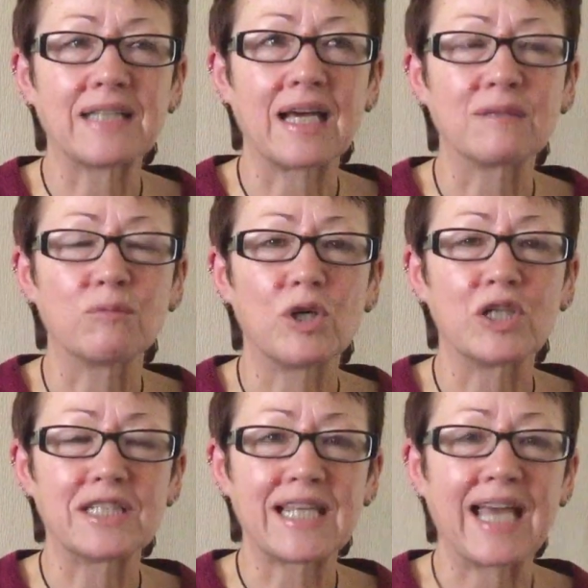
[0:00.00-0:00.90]
dad
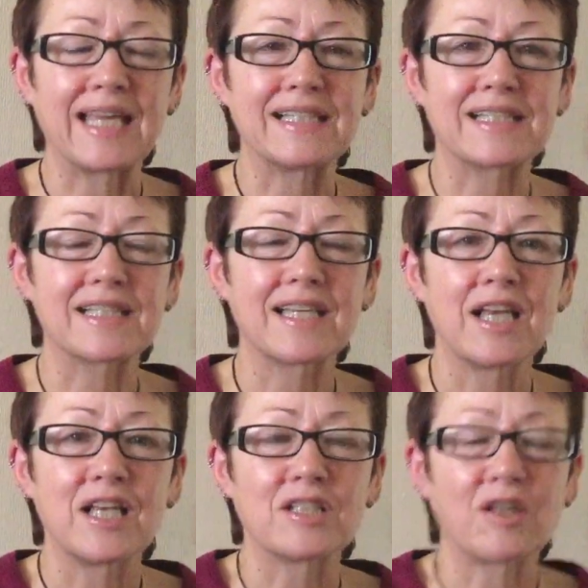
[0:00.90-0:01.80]
worked days,
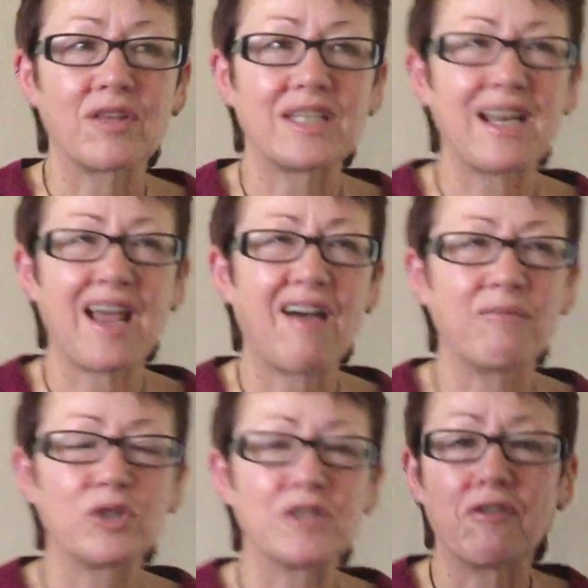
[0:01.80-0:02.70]
so they didn't have
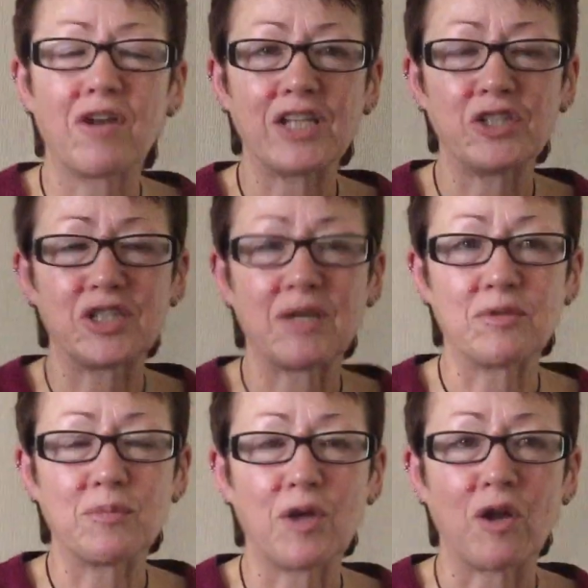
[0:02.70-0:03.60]
much of a relationship,
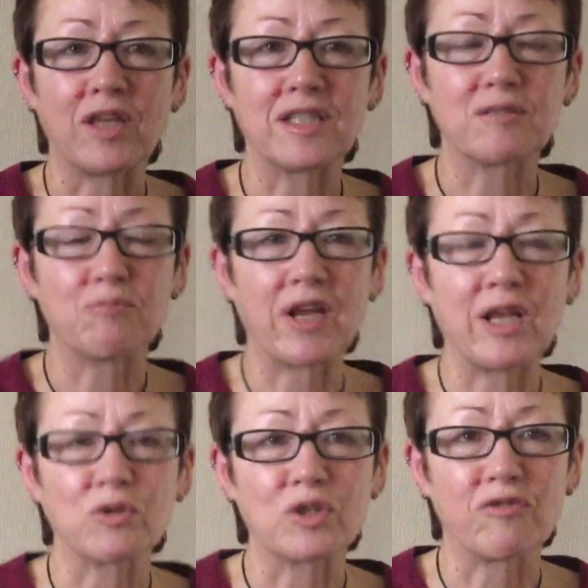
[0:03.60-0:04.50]
to be honest,
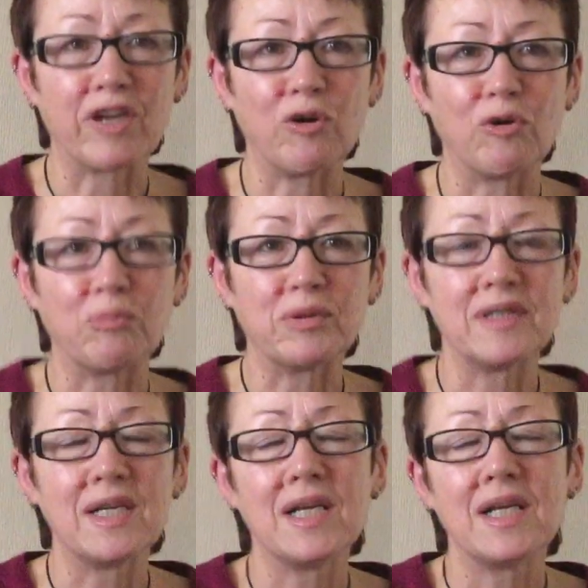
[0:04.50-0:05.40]
bringing us three up.
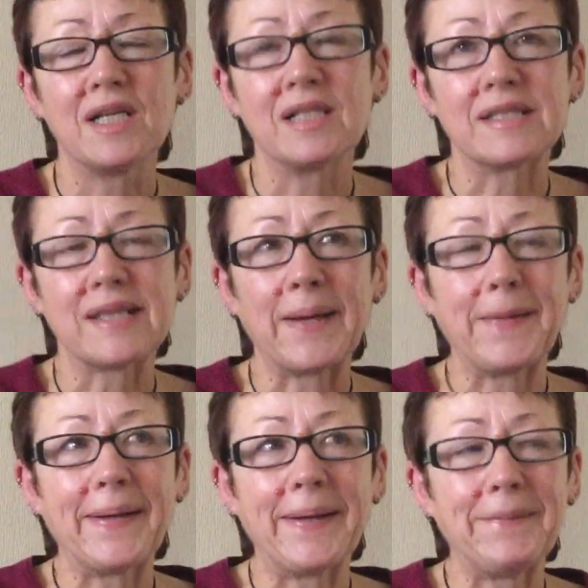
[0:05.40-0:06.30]
So,
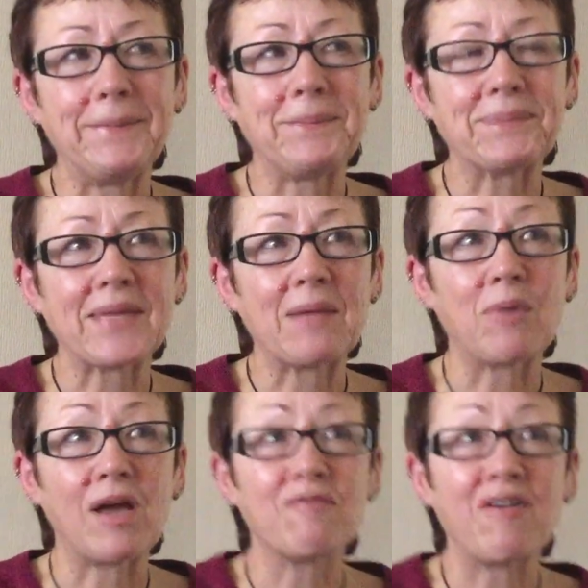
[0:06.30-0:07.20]

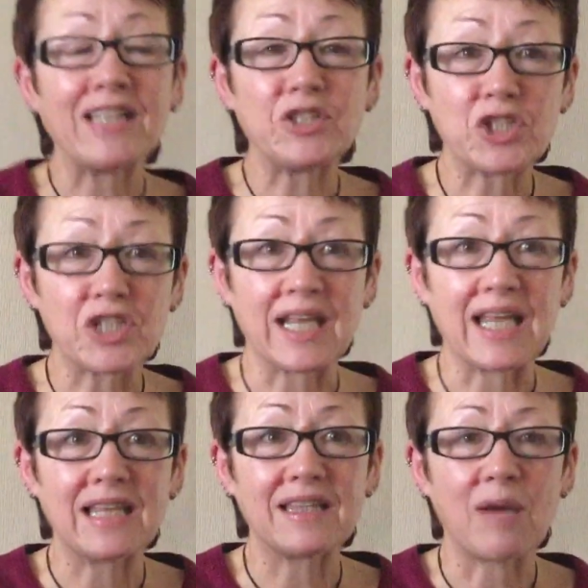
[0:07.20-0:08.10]
but
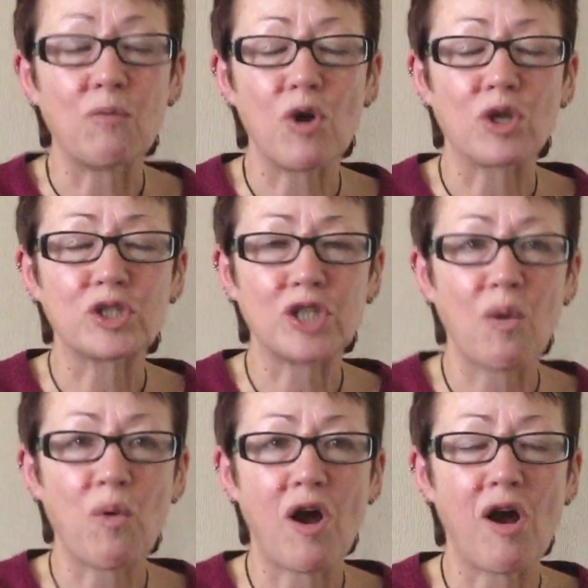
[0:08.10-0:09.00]
eventually they worked
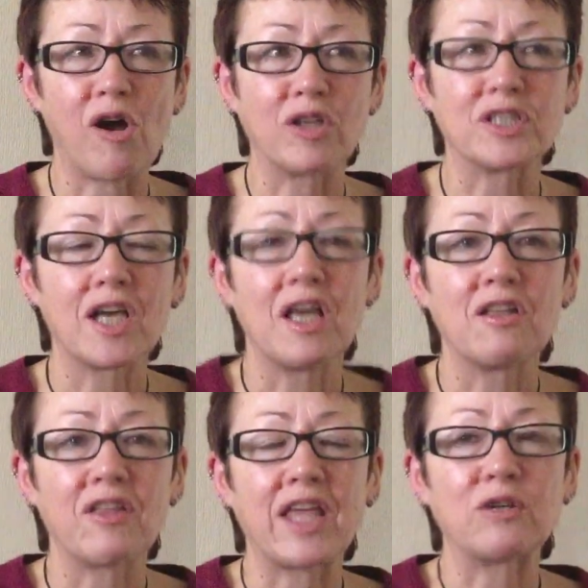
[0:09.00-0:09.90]
so hard
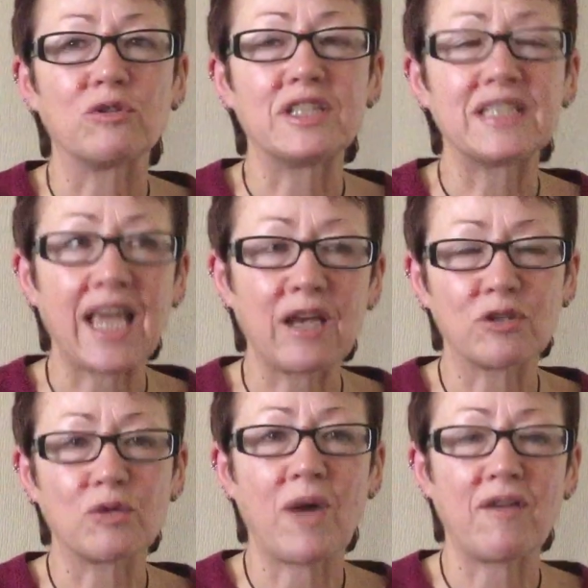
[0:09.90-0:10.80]
that they could take
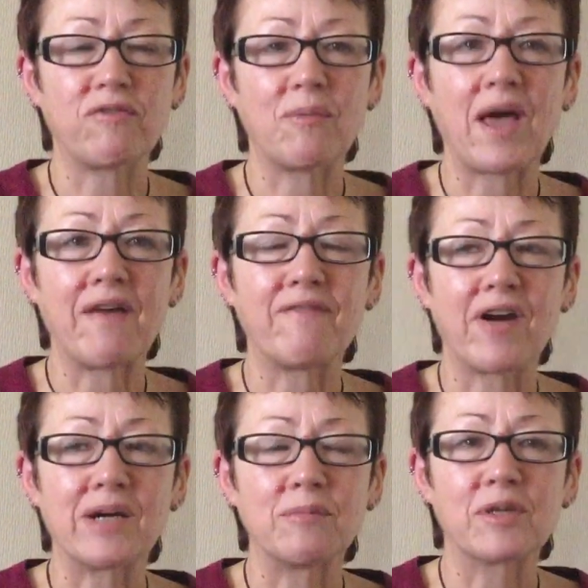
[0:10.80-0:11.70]
us away from that
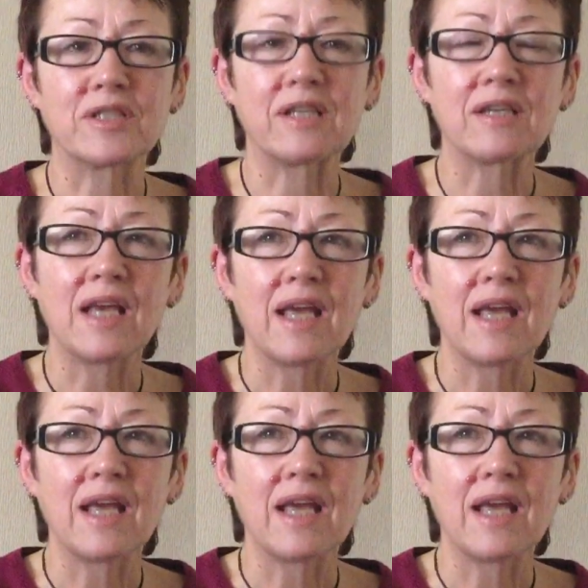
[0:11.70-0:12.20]
environment, because